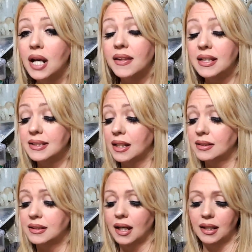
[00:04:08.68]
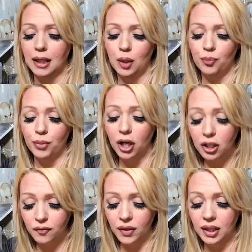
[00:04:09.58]
This sounds like the
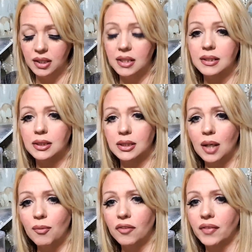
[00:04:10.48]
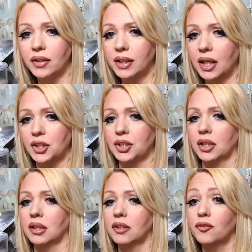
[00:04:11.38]
perfect summer
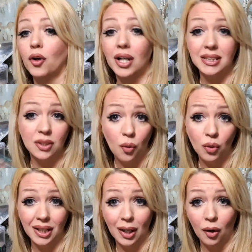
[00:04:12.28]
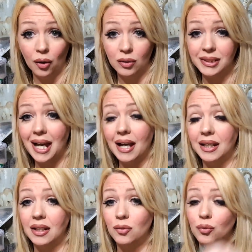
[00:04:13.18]
foundation for us oily girls. I
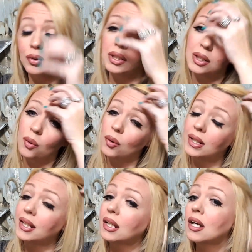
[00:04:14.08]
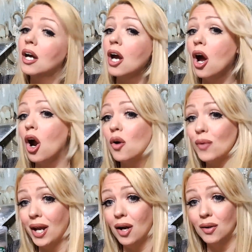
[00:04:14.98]
get really oily
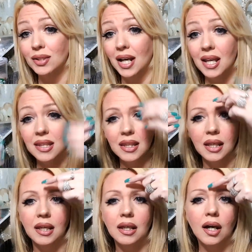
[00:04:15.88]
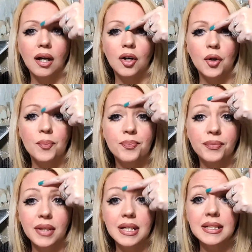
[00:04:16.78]
around the um,
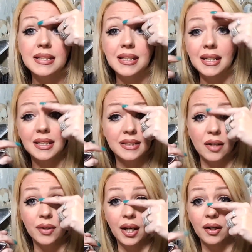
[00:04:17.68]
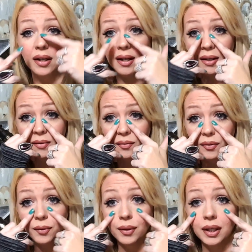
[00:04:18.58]
T-zone area
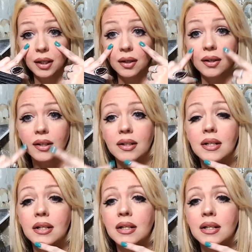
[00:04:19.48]
through here